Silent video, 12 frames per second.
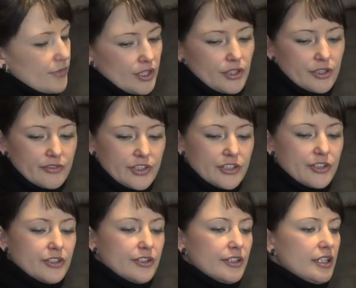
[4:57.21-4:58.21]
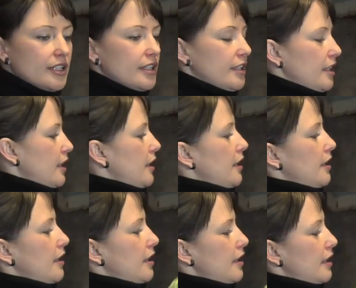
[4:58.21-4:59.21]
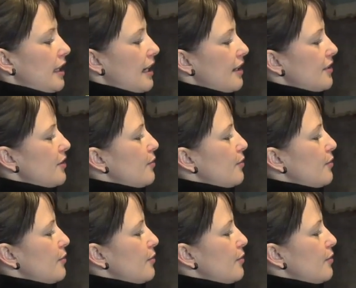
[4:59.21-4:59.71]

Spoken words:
third of a turn, last